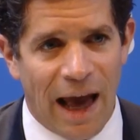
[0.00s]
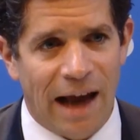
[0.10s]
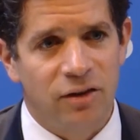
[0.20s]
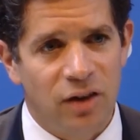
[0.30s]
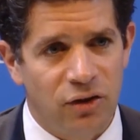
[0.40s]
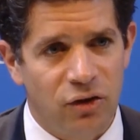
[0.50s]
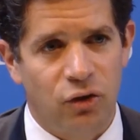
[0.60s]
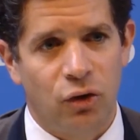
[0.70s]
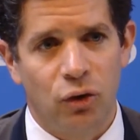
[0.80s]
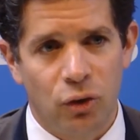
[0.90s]

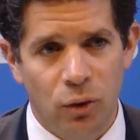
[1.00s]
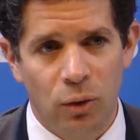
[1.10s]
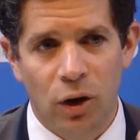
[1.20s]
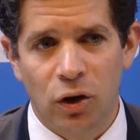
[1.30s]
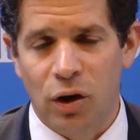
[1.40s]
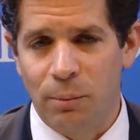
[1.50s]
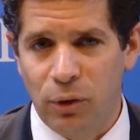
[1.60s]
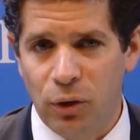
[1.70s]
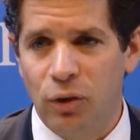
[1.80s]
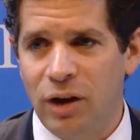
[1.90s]
access to
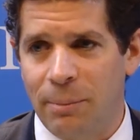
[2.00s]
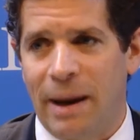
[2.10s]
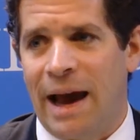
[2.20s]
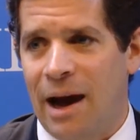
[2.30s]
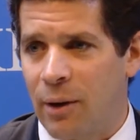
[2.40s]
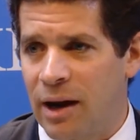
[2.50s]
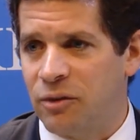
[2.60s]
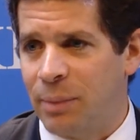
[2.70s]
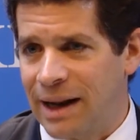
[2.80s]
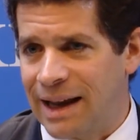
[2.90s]
computing power
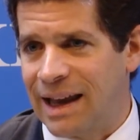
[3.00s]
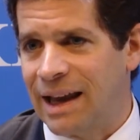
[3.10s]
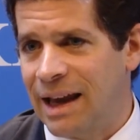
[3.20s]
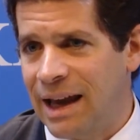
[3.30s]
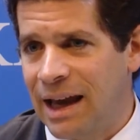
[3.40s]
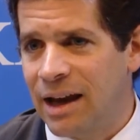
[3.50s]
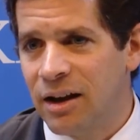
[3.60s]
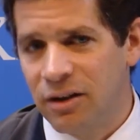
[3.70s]
has been a key